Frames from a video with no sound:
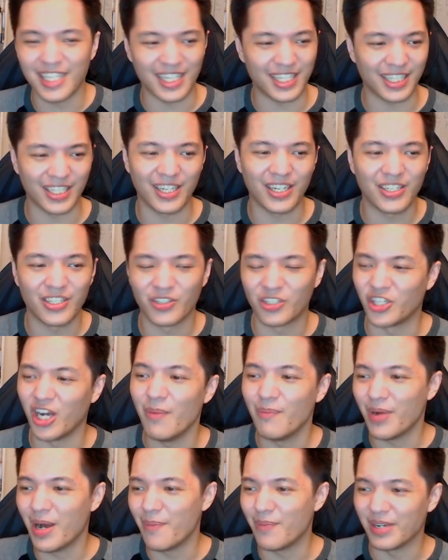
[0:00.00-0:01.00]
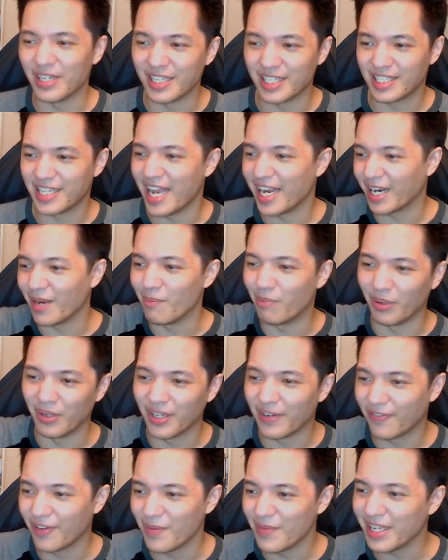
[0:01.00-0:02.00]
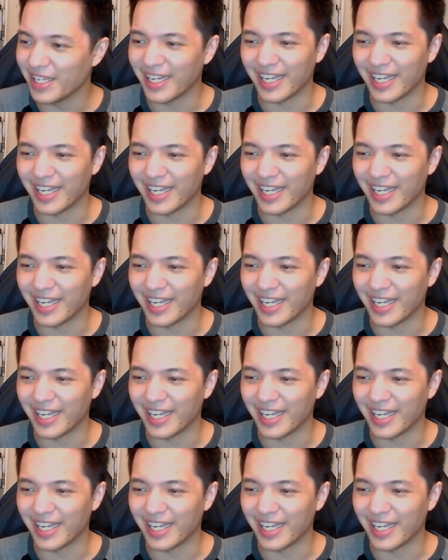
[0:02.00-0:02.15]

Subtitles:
Is it gonna jump up and just take a bullet for me?